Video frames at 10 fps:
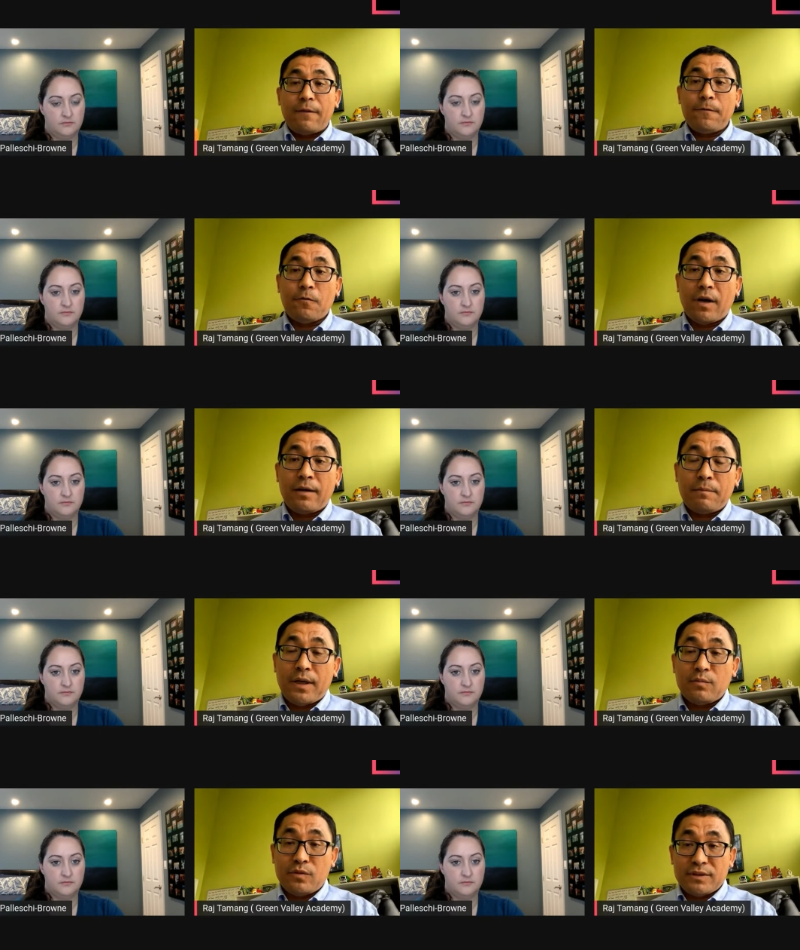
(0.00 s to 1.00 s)
Speaker 1: everywhere,
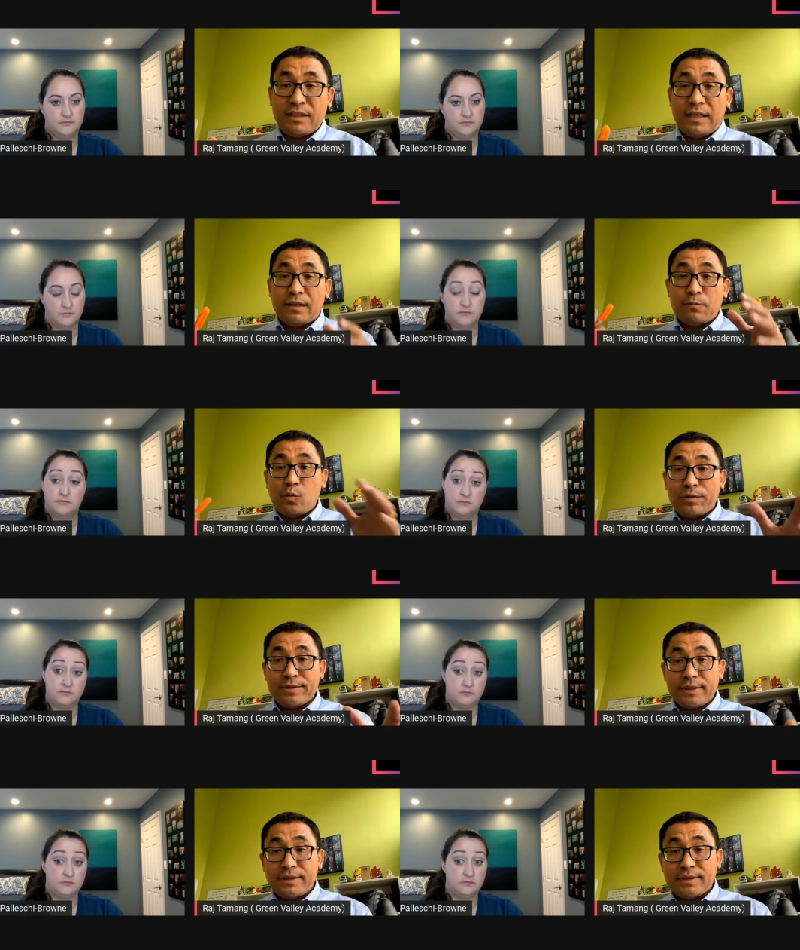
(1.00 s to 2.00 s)
but mostly at the
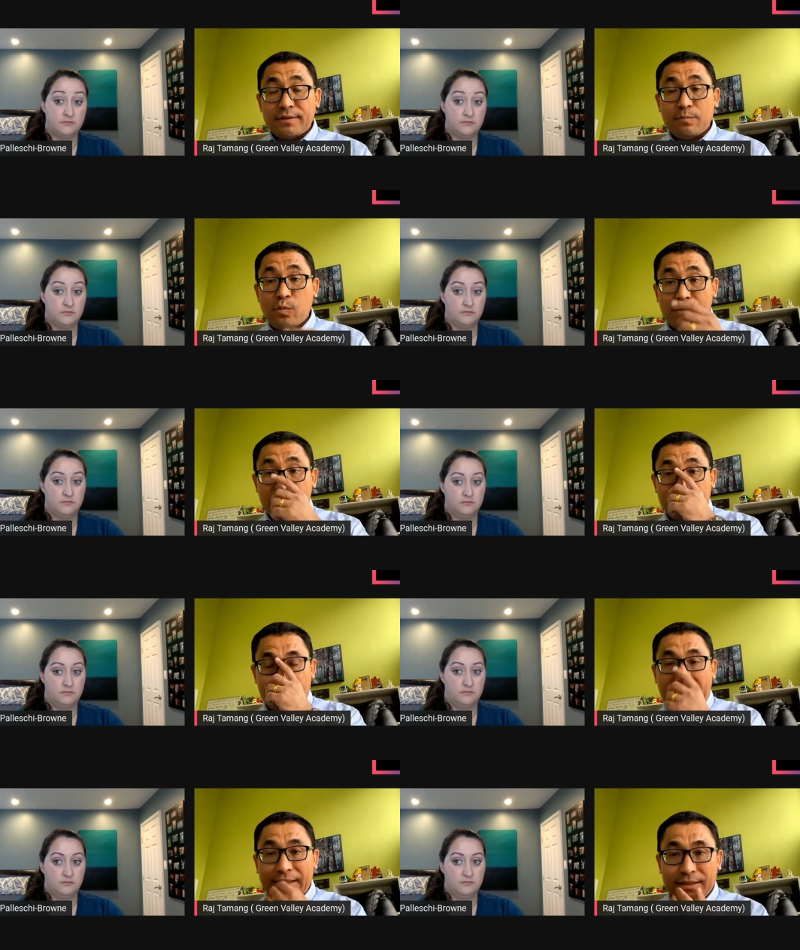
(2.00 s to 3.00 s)
porches, ports,
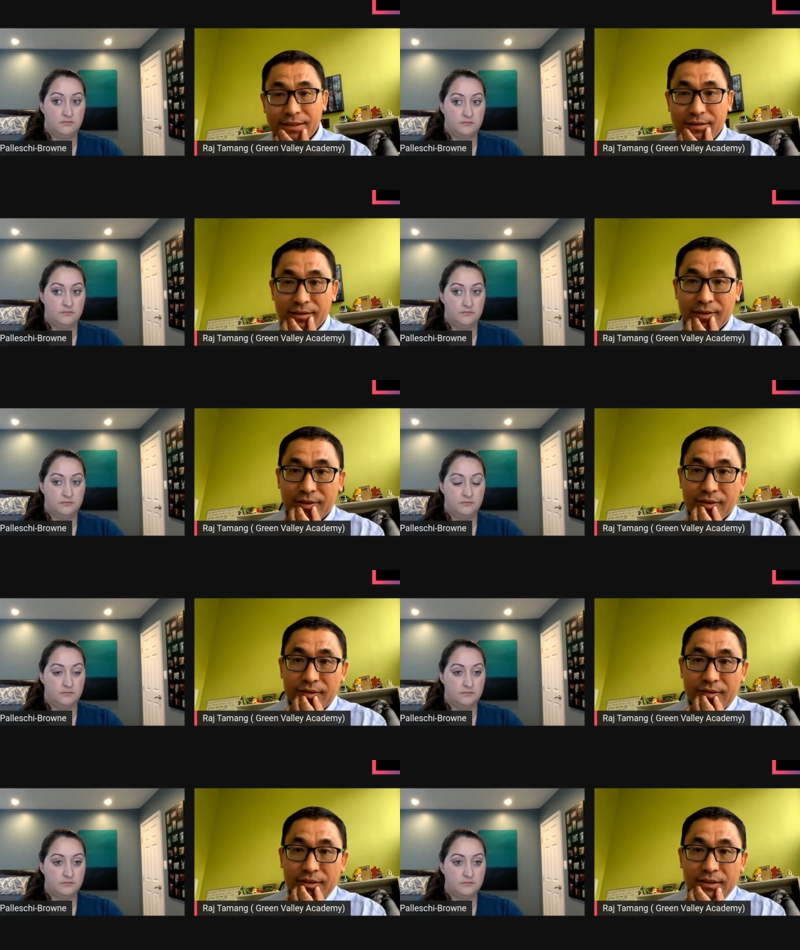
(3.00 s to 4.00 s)
right?
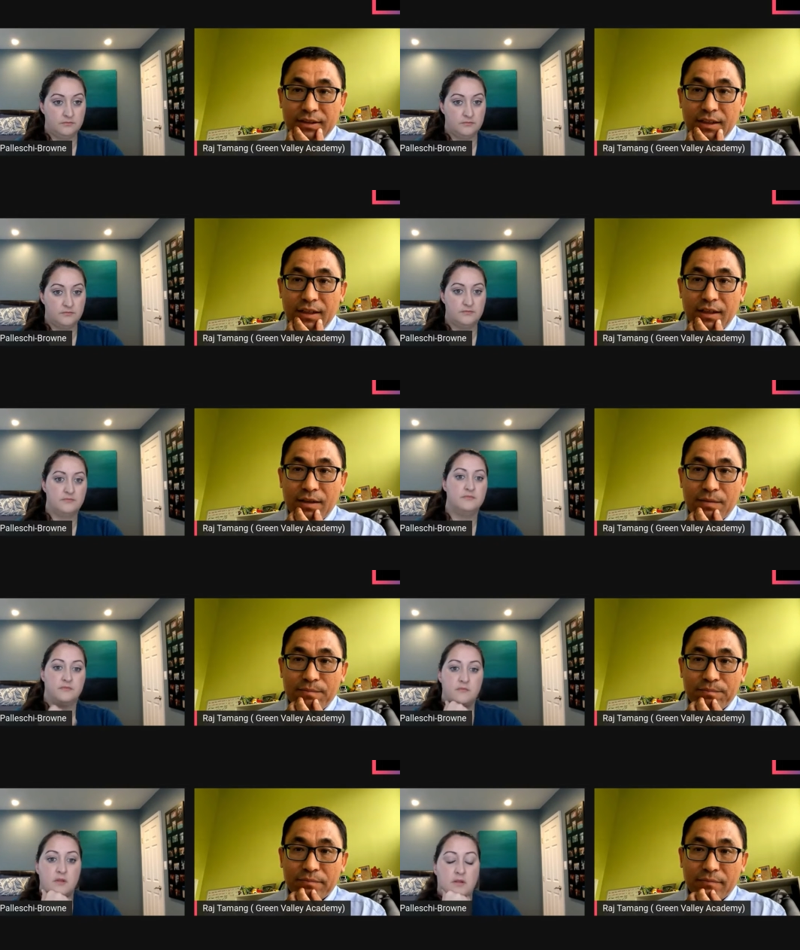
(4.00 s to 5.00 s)

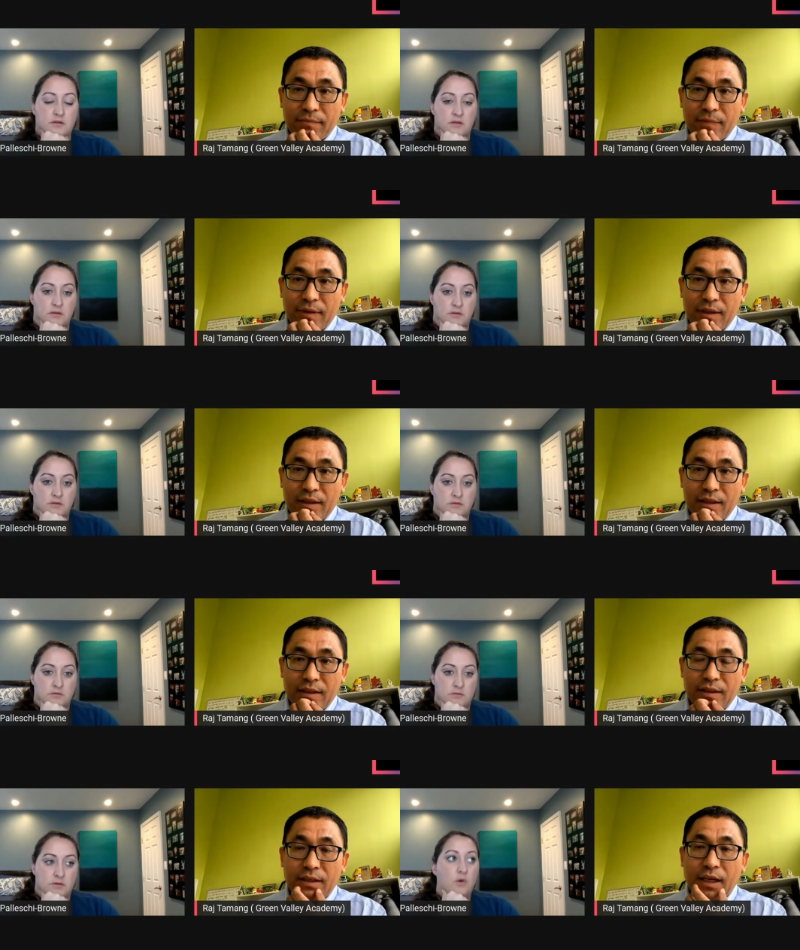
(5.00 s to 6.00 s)
Um,
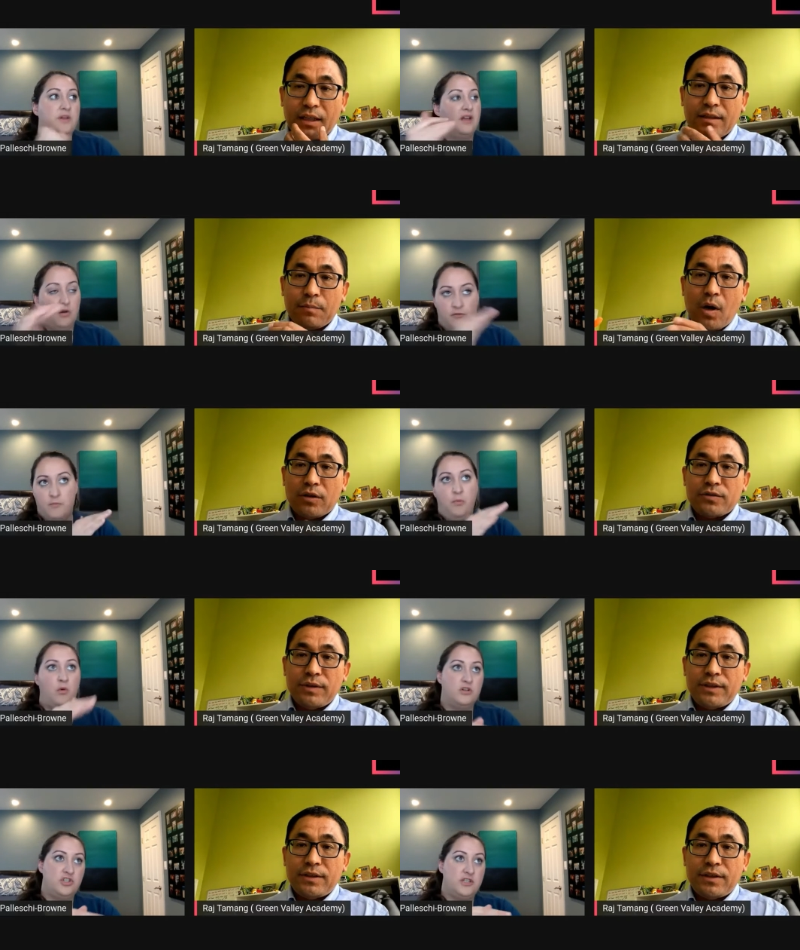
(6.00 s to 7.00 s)
Speaker 2: Oh, yeah, oh, yeah over
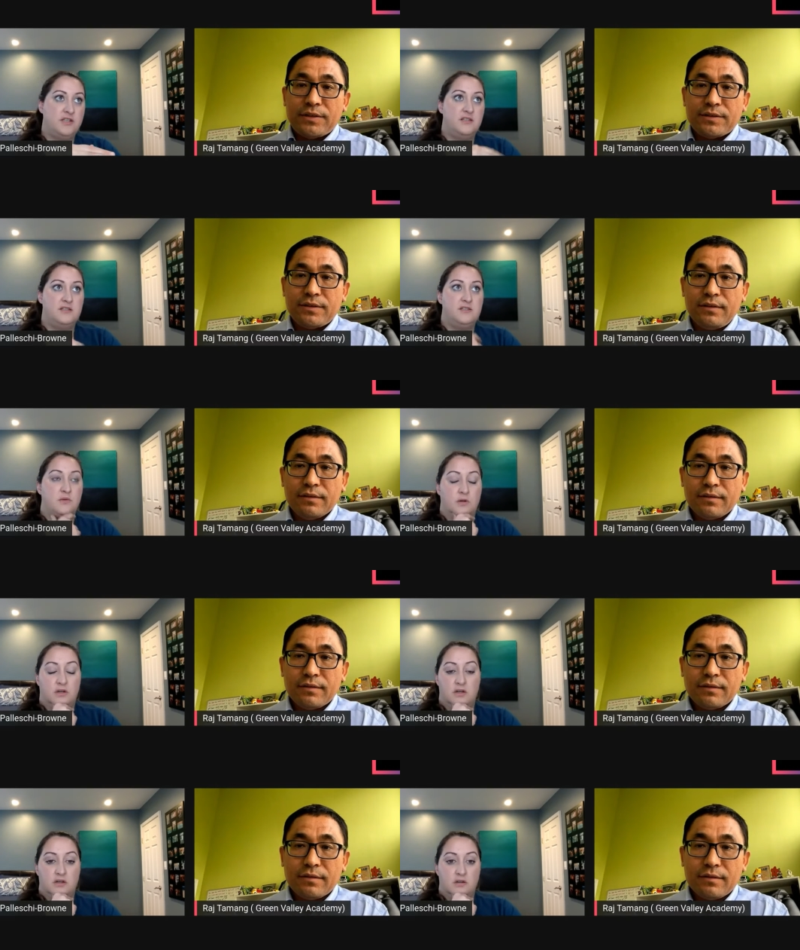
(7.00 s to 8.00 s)
porches
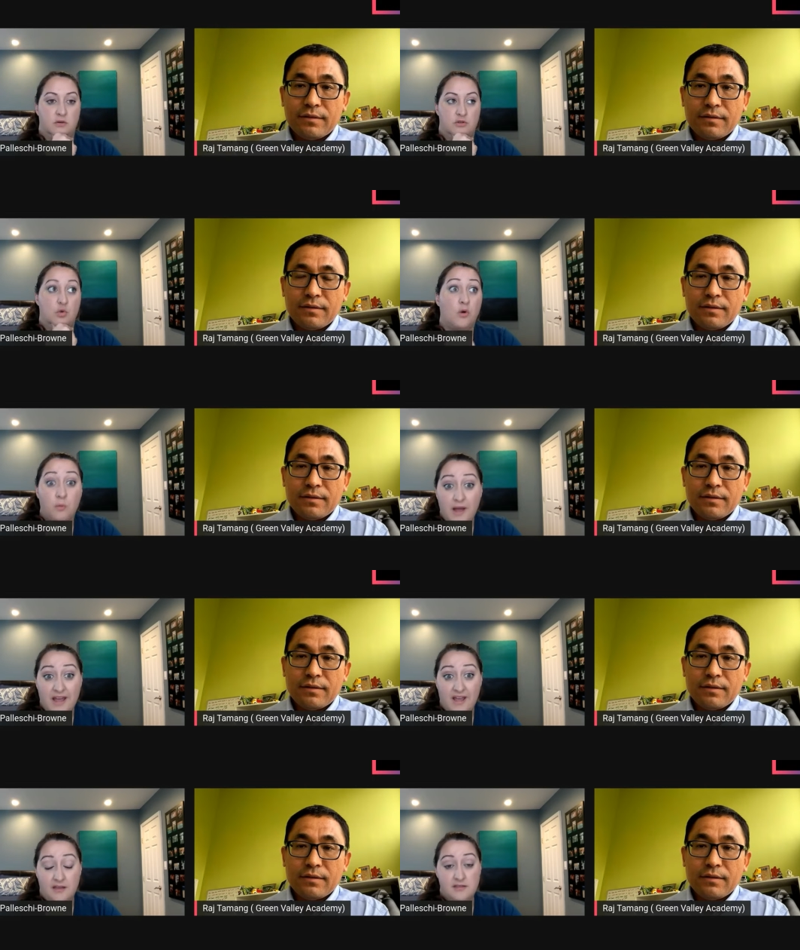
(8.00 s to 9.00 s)
or or
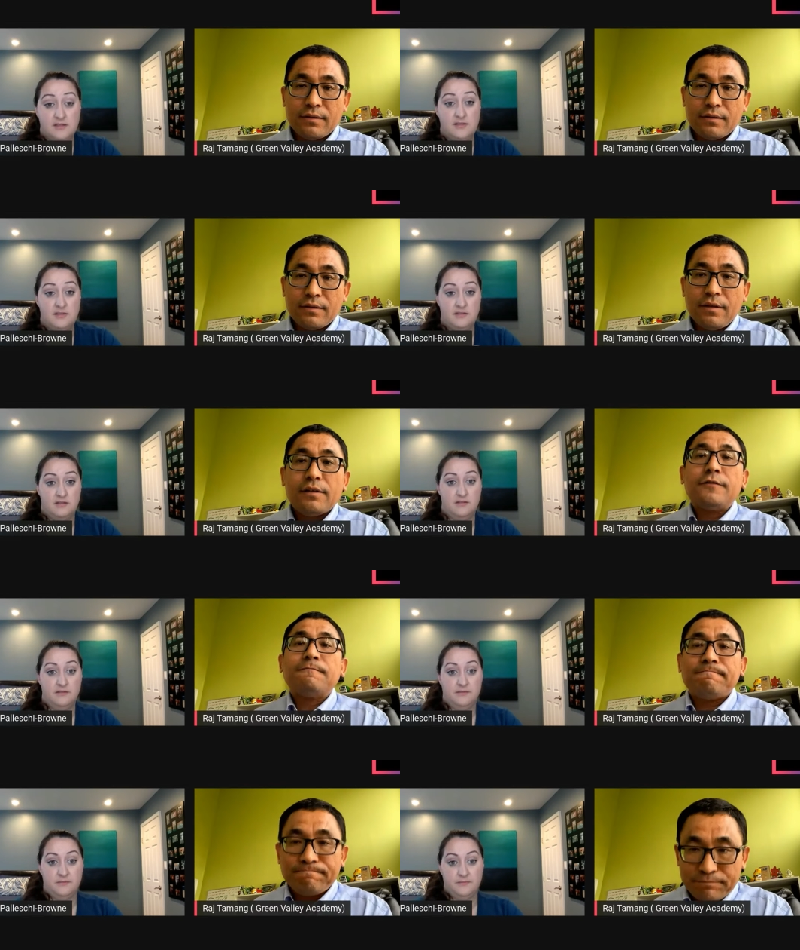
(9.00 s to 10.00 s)
doorways.
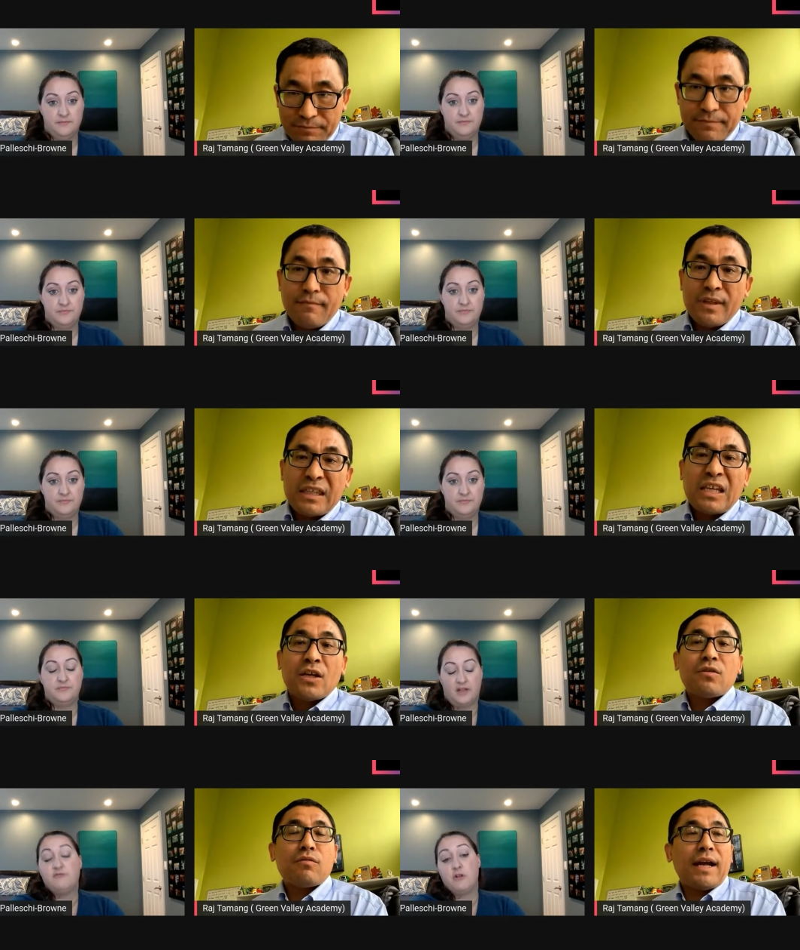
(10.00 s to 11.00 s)

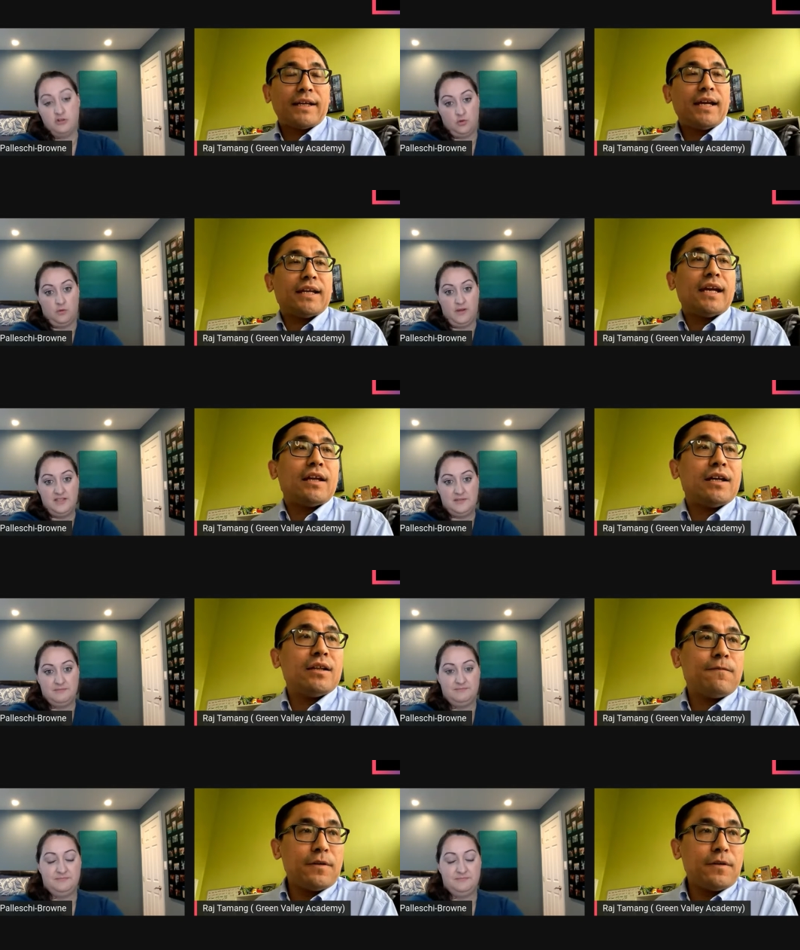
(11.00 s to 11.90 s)
Like Correct. front doors. Yeah, on the